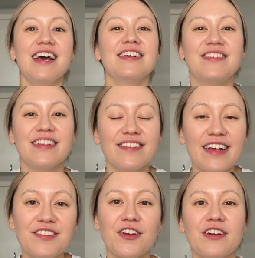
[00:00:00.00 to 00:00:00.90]
Since
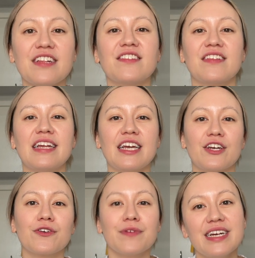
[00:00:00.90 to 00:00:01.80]
I started studying
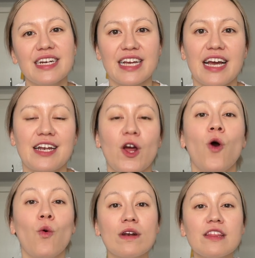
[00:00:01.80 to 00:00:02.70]
Korean again,
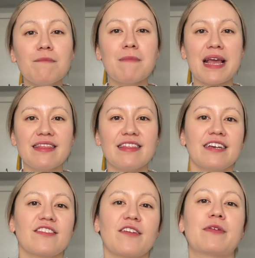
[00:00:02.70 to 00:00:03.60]
one of the main
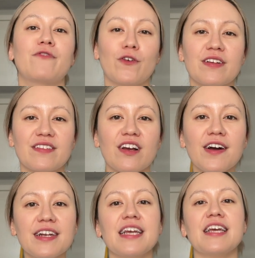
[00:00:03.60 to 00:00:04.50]
things I've been focusing
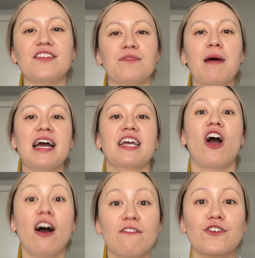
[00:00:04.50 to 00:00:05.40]
on is my
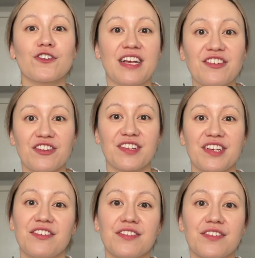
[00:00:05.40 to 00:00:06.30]
conversation
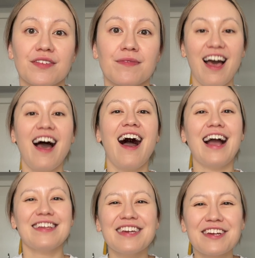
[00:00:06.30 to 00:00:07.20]
skills.
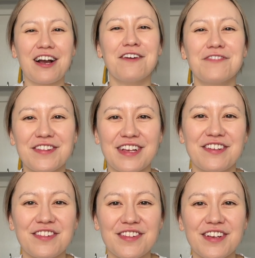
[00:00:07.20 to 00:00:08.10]
I think
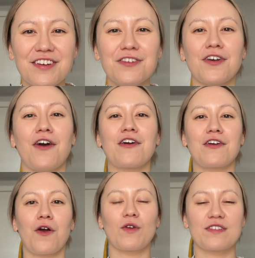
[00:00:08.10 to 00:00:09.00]
conversation skills
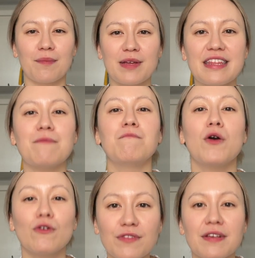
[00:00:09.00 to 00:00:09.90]
are some of the
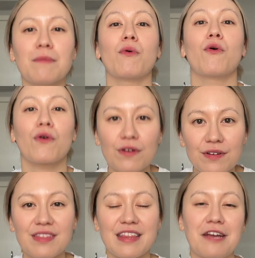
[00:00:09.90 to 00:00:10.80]
most
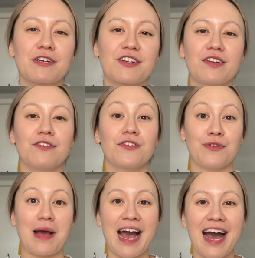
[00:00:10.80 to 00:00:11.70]
important language skills
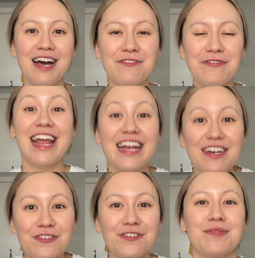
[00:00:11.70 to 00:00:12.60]
to have, and
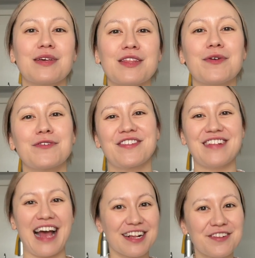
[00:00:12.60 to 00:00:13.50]
they're some of the most
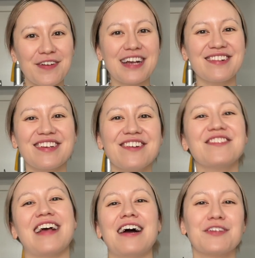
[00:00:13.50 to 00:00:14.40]
satisfying skills
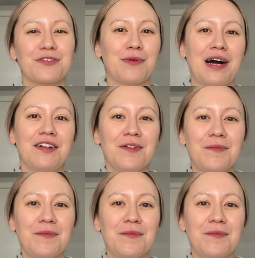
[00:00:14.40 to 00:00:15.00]
to have as well.